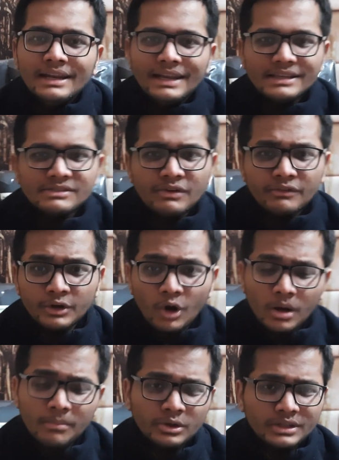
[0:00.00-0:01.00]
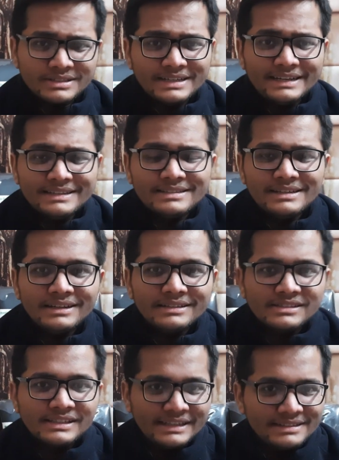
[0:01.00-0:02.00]
Next, when we talk about the
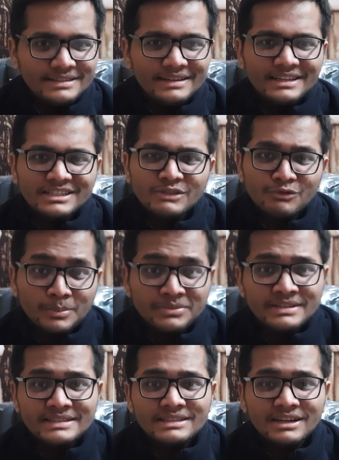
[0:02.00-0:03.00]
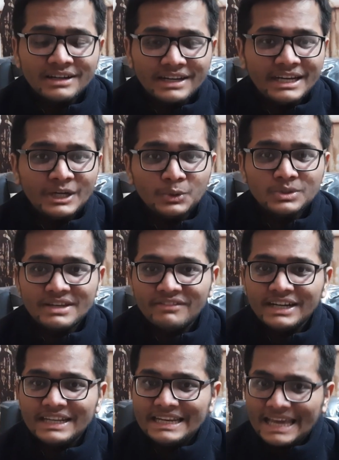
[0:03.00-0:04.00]
CTC ranges from 13 to
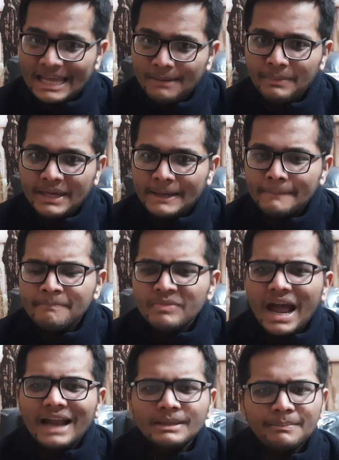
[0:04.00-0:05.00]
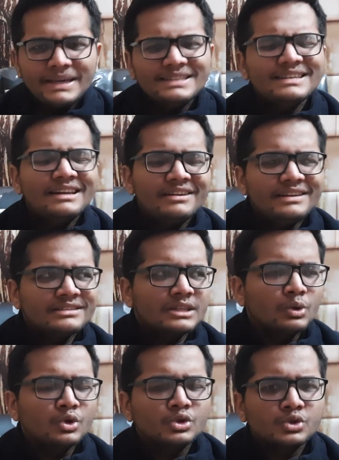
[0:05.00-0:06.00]
17 LPA and the base salary
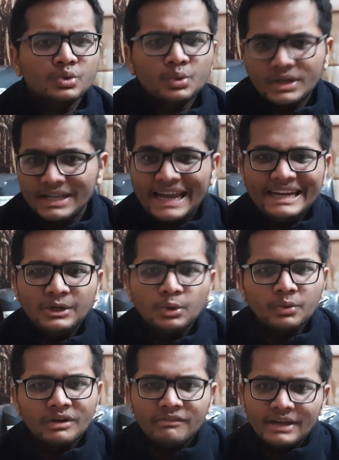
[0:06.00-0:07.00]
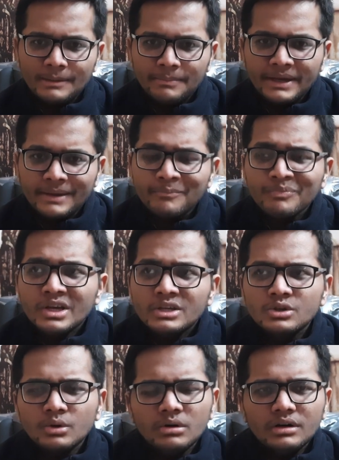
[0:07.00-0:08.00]
goes to 9 to 12 LPA.
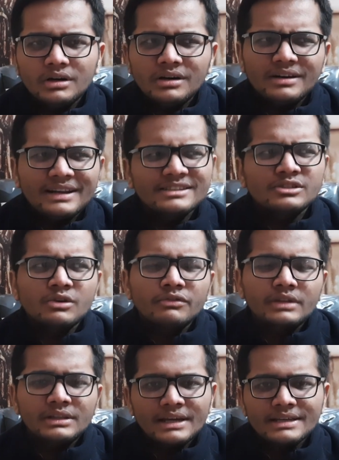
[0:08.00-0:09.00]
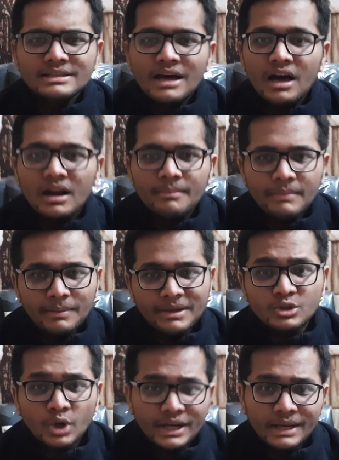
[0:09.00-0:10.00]
So rest of the things are maybe
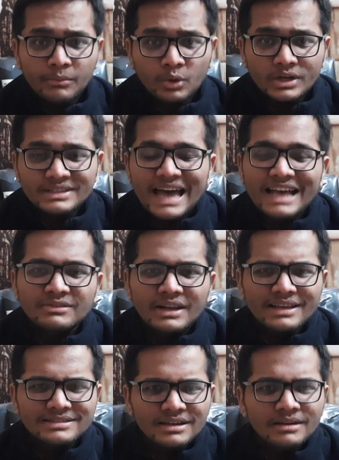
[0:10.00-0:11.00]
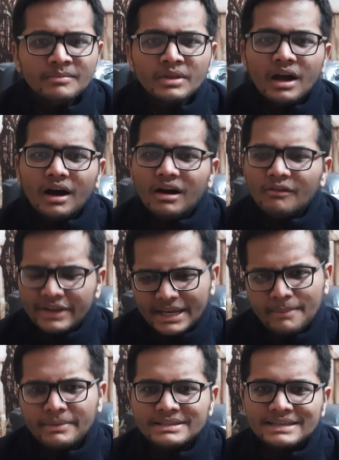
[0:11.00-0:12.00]
joining bonus as well as the
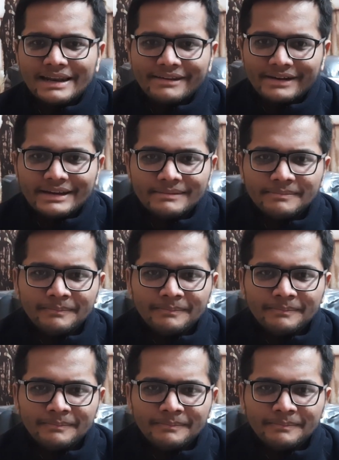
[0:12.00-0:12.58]
variable salary.